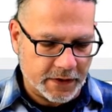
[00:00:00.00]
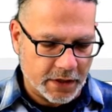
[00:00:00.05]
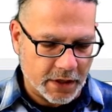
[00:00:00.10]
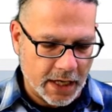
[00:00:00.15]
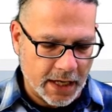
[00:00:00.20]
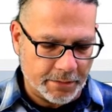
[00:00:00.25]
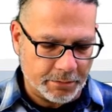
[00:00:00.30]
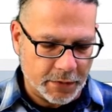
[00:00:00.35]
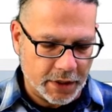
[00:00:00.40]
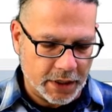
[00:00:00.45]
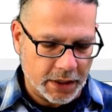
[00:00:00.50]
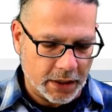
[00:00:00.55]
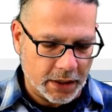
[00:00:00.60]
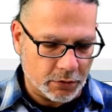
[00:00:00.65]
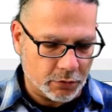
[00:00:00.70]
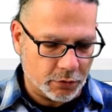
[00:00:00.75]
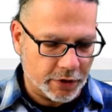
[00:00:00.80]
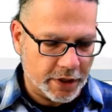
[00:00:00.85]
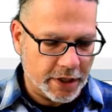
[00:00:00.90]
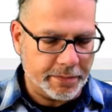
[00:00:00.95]
dummy
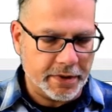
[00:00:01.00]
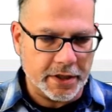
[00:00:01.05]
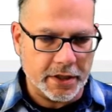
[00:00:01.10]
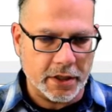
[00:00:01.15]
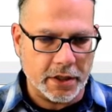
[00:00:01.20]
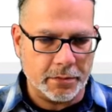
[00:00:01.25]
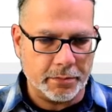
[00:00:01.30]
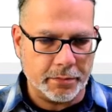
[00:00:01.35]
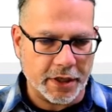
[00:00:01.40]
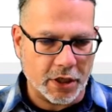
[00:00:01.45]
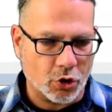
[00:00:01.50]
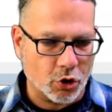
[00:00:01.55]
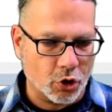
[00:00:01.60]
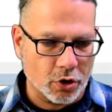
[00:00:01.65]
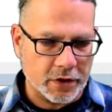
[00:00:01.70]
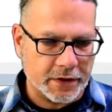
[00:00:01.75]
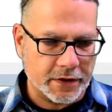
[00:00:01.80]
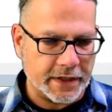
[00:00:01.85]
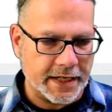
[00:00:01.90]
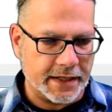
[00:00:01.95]
ribbon
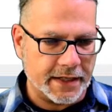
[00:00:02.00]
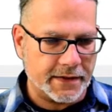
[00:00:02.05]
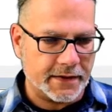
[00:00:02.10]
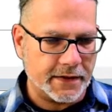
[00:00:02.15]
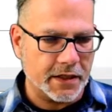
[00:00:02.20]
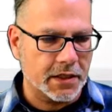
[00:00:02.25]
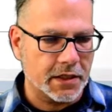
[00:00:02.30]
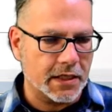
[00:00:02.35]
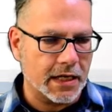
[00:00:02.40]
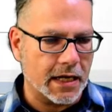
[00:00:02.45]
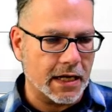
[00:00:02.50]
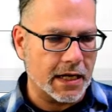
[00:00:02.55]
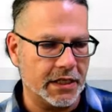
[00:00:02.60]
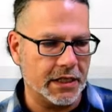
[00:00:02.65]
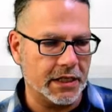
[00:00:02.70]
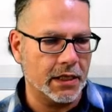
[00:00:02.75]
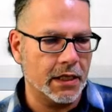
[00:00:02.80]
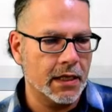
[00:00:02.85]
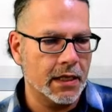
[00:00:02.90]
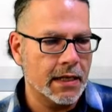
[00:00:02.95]
because it's a dummy.